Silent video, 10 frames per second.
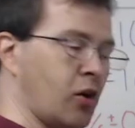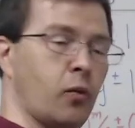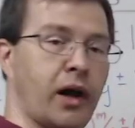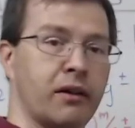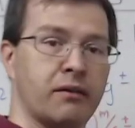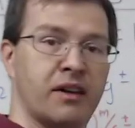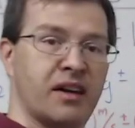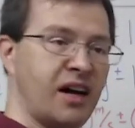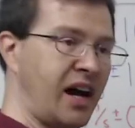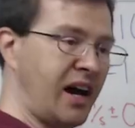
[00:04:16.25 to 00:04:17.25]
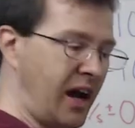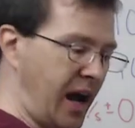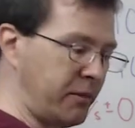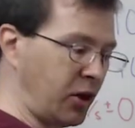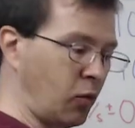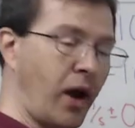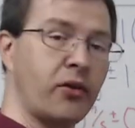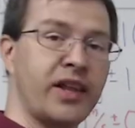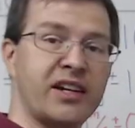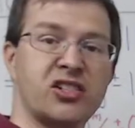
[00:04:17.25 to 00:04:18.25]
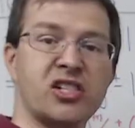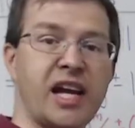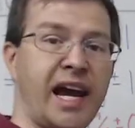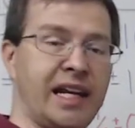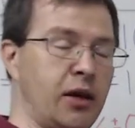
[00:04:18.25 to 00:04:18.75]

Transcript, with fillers: Well, uh, I'm going to round that to just 80.